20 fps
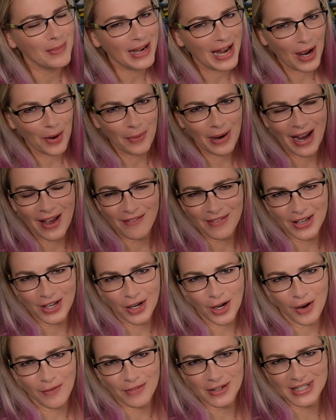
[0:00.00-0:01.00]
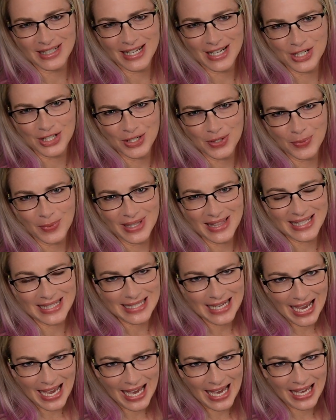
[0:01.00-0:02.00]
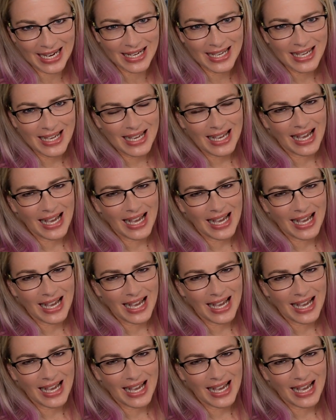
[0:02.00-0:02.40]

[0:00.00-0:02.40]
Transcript: Now we're having a conversation with dad.